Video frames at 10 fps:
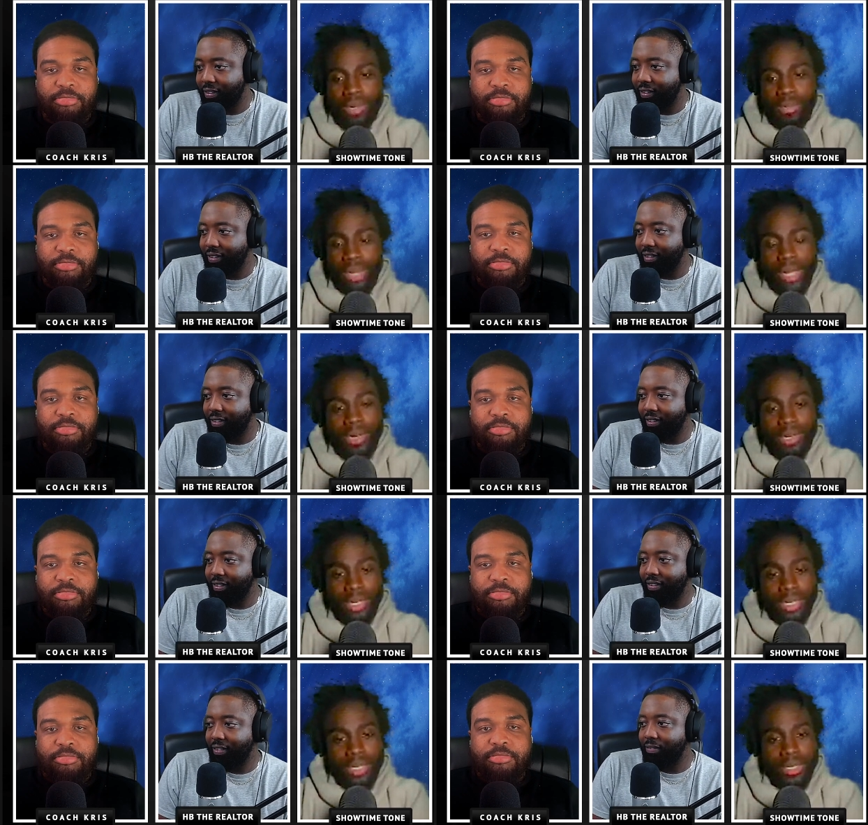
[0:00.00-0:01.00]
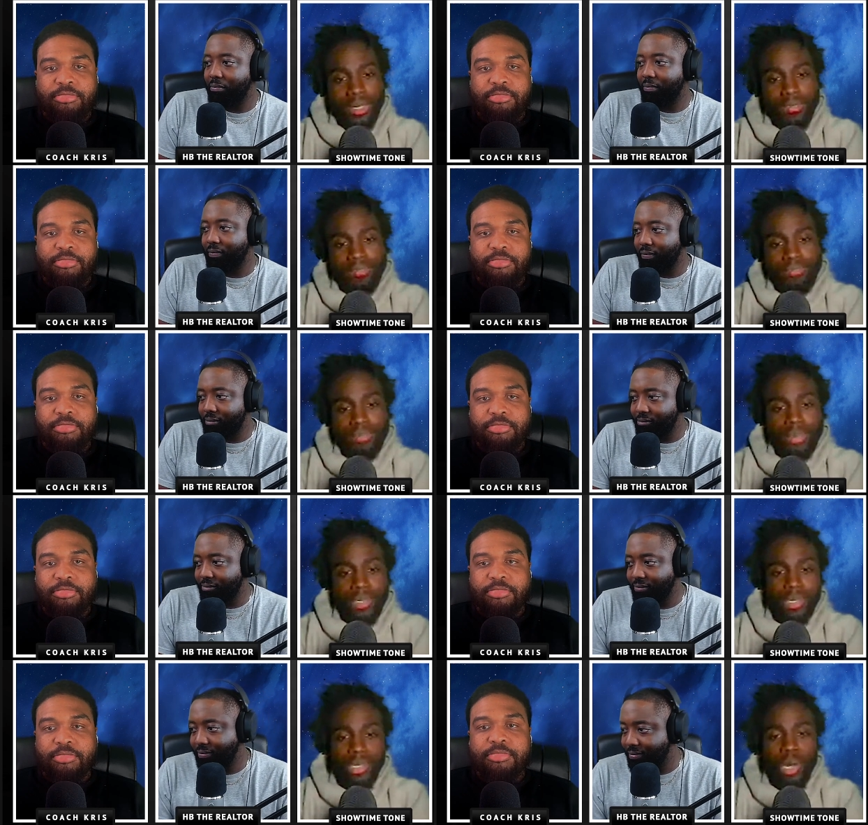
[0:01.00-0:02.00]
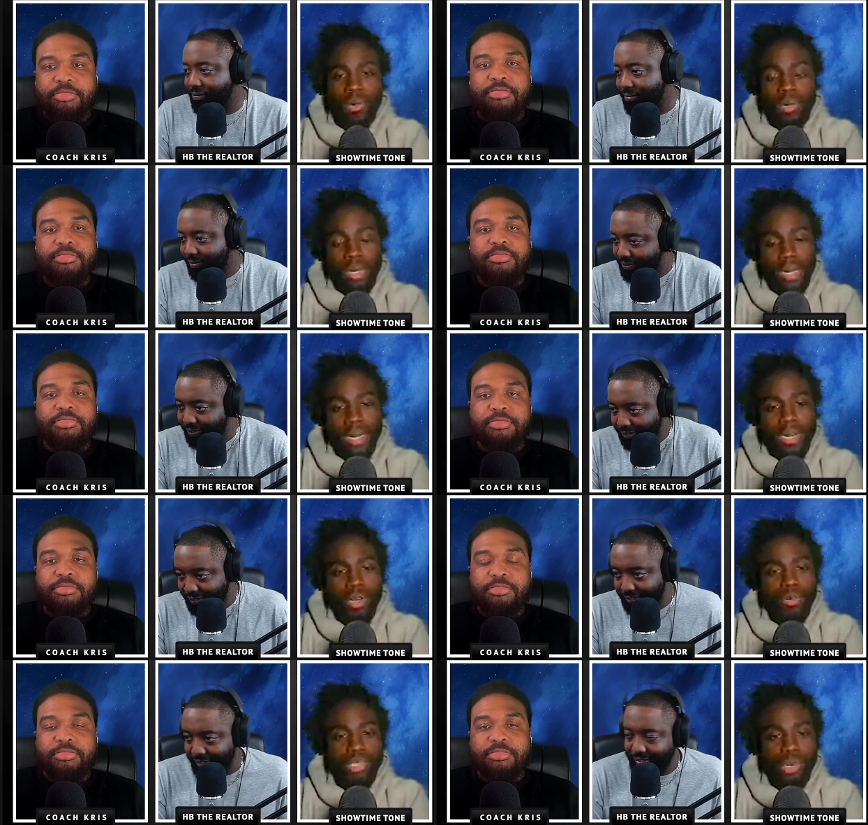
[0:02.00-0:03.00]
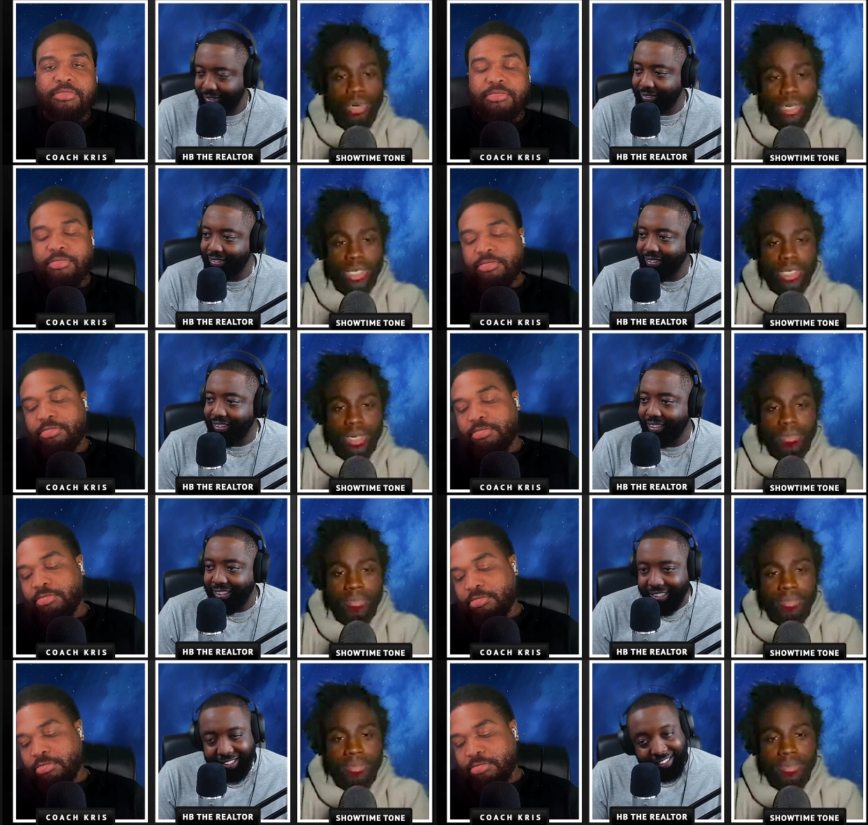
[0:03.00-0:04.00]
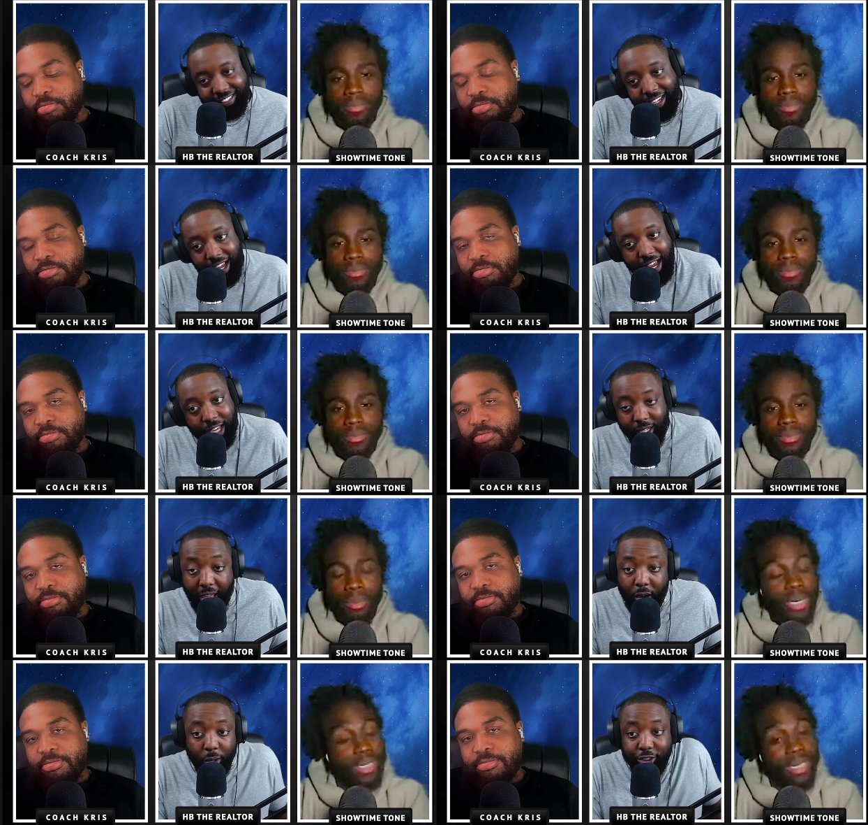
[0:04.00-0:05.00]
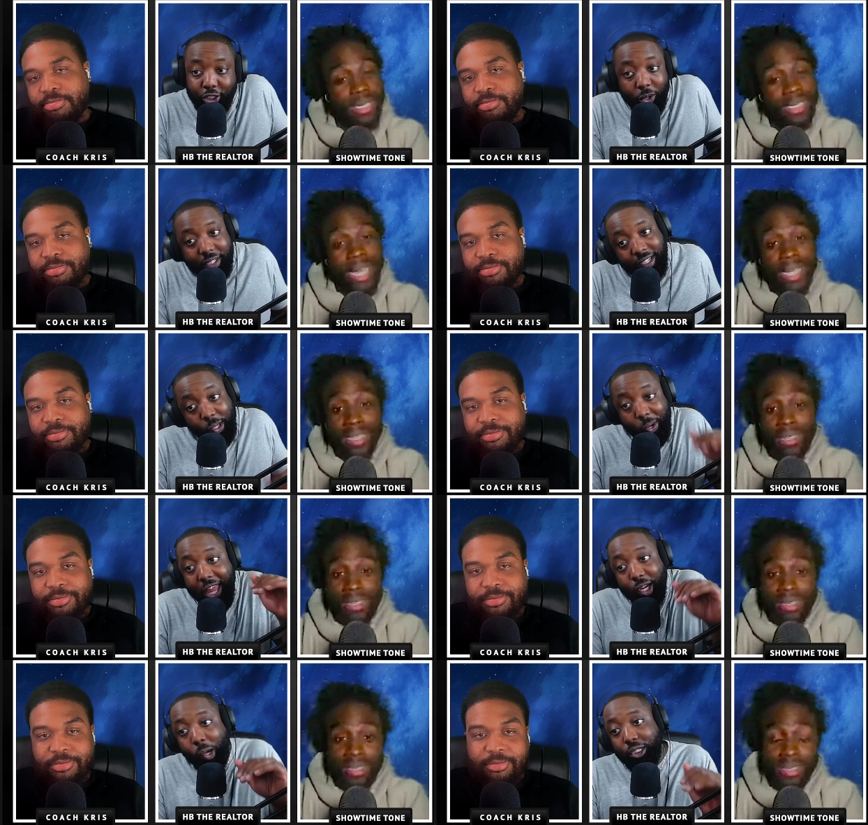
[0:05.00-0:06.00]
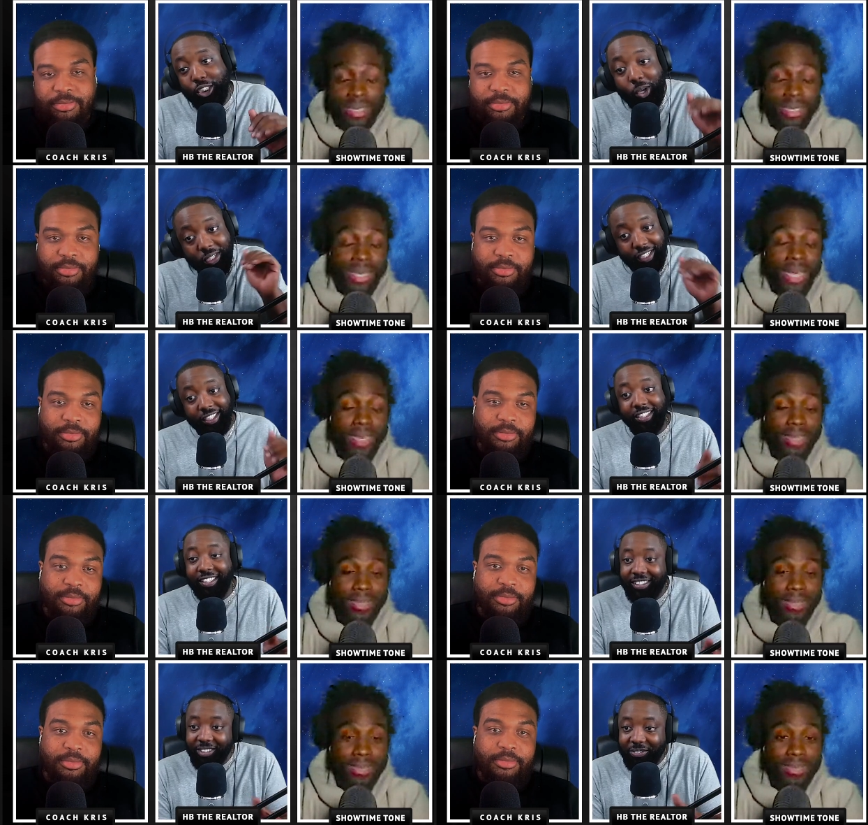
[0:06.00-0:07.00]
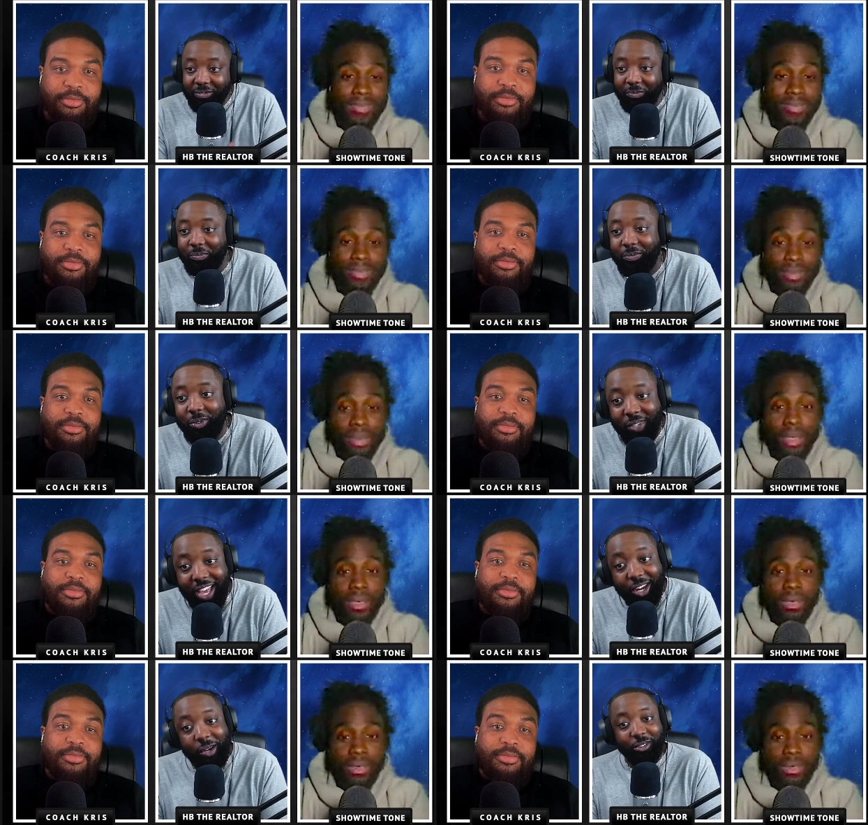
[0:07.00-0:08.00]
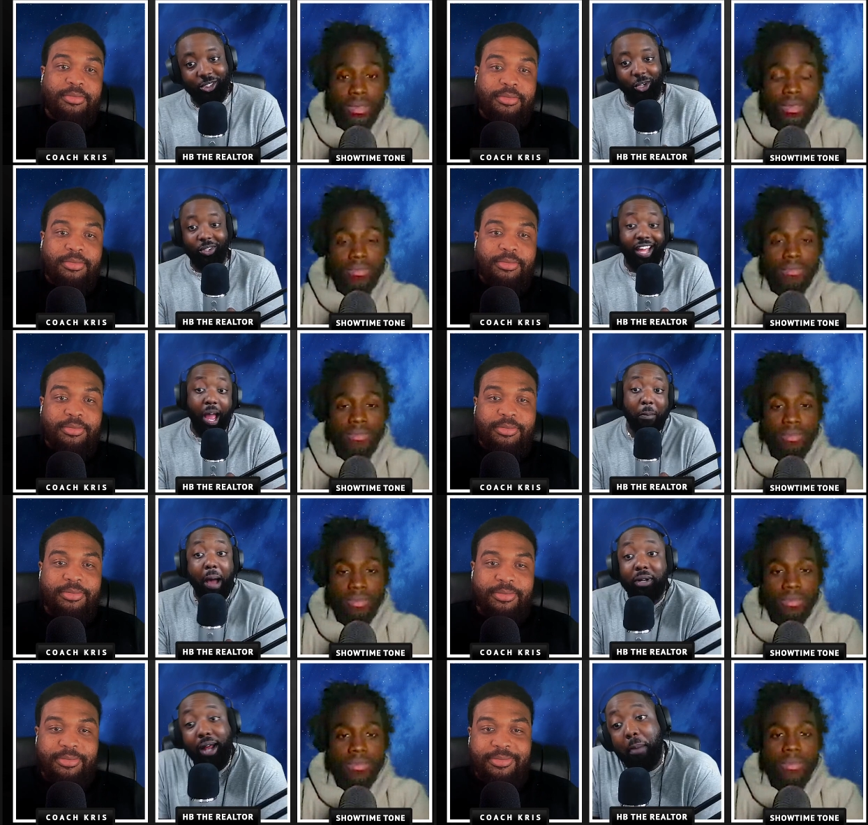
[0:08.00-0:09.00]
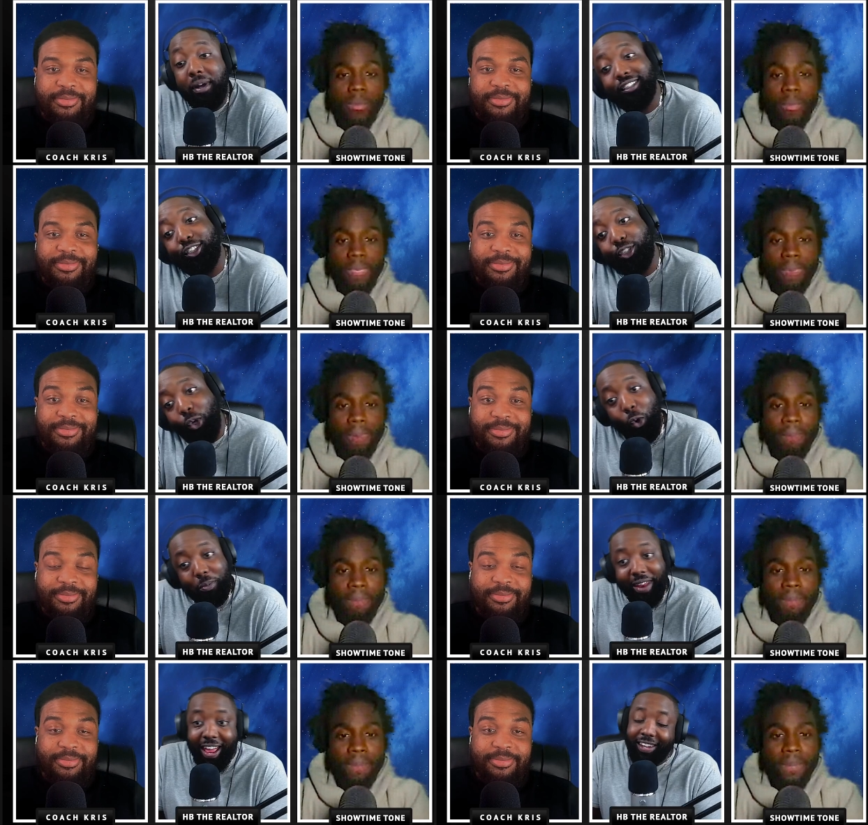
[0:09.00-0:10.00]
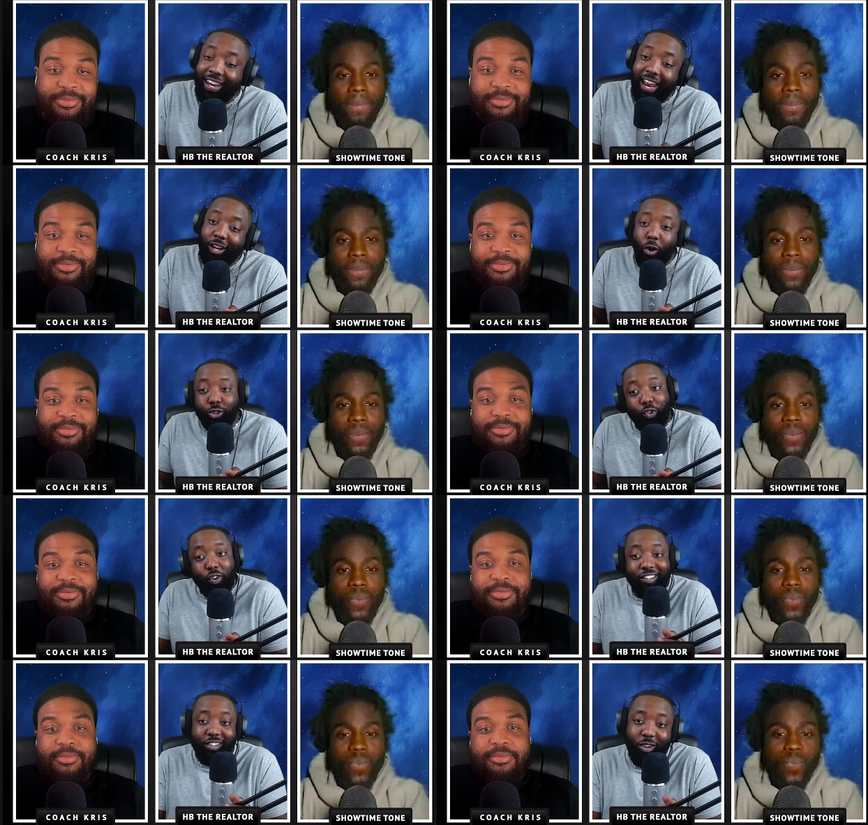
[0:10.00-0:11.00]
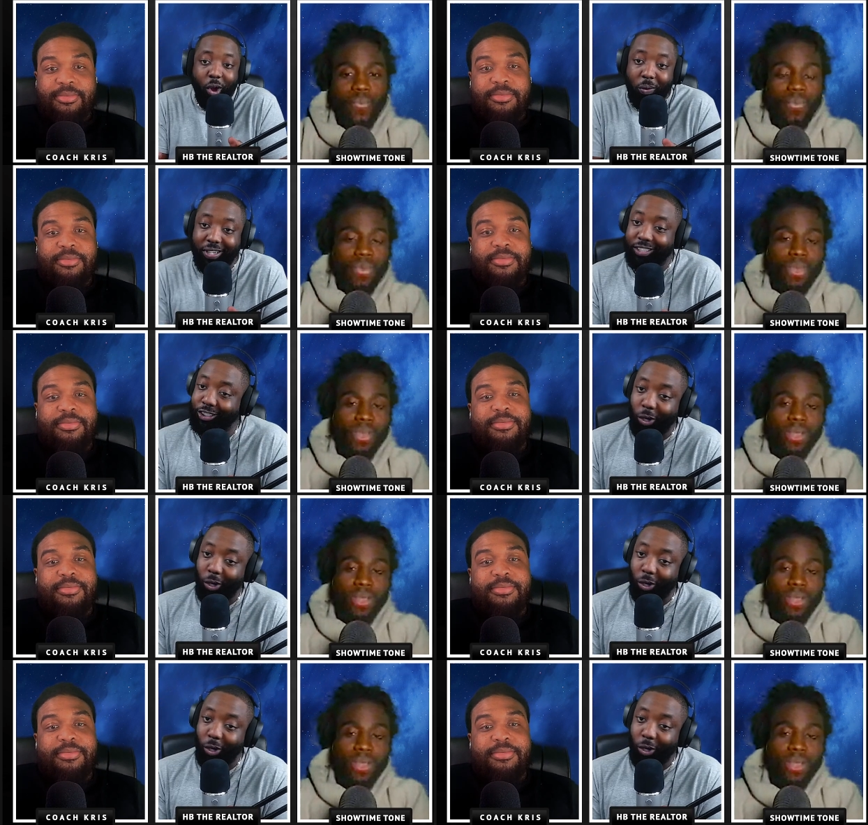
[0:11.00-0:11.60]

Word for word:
Speaker 1: good players. Mm-hmm, mm-hmm, so mm-hmm. I gotta go with Joker this year. All right, you gotta but go with Joker. You gotta
Speaker 2: go with Joker. You gotta go with Joker. I'm I'm gonna assume that that Coach Chris is going the